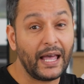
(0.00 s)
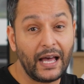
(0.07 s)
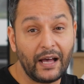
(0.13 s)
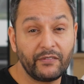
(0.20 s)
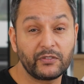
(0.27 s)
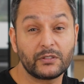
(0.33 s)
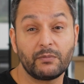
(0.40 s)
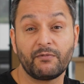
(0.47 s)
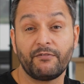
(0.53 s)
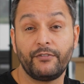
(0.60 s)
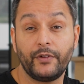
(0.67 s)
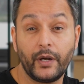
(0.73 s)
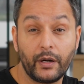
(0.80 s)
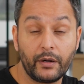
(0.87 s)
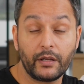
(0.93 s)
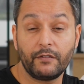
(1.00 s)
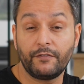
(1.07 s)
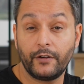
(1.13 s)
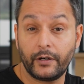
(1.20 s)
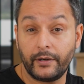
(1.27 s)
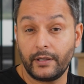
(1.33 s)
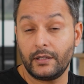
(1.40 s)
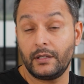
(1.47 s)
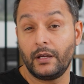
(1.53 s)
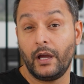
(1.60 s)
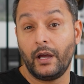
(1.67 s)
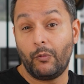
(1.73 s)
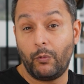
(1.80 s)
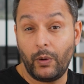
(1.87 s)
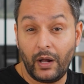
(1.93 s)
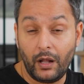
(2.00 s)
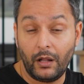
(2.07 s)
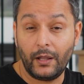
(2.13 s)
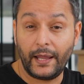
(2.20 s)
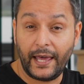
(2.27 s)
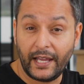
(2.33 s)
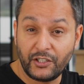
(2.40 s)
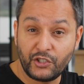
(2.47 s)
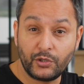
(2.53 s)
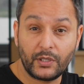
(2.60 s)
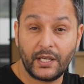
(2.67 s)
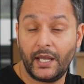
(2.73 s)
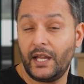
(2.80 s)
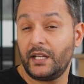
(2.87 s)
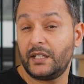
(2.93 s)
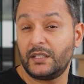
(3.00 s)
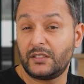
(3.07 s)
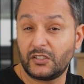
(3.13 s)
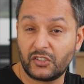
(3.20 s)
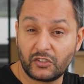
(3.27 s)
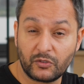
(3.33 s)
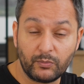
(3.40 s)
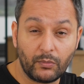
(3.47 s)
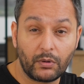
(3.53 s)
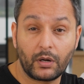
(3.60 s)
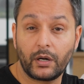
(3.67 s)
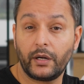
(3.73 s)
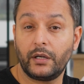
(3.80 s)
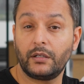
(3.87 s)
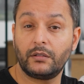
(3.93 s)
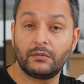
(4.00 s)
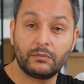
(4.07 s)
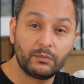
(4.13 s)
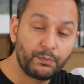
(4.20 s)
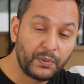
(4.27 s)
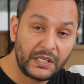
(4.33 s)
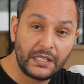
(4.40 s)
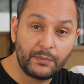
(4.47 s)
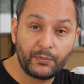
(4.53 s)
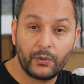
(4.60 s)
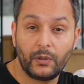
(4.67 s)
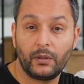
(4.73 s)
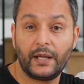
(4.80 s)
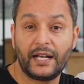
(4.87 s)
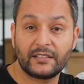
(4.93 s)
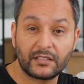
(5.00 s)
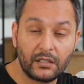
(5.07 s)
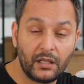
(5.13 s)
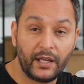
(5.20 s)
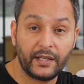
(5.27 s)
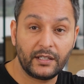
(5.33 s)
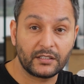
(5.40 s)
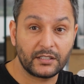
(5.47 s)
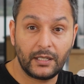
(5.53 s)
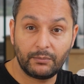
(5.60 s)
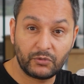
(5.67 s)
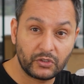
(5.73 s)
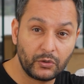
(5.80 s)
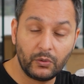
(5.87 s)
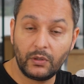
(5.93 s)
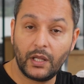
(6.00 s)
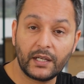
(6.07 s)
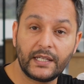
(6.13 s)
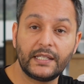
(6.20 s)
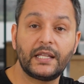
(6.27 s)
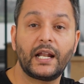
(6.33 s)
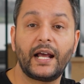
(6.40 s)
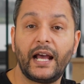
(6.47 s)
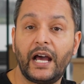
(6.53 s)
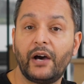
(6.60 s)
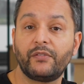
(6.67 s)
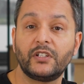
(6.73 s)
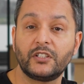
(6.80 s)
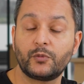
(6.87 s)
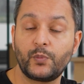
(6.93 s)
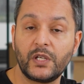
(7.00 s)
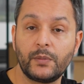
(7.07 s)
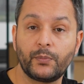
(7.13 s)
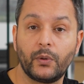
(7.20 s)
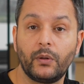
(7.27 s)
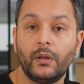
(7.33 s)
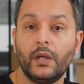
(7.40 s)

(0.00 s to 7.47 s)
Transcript: have some very, very well-educated, smart people as clients, and I'm so lucky that I have these people.